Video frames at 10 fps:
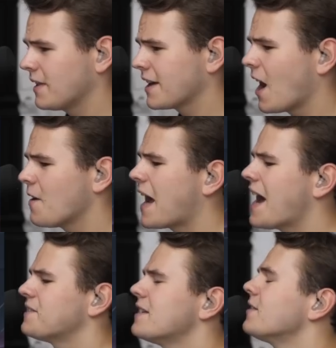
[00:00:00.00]
I like how it
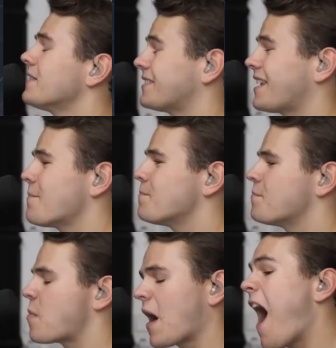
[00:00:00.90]
has literally the same
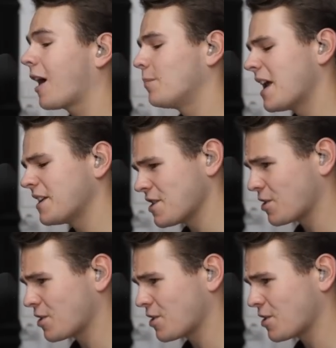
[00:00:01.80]
cockpit as the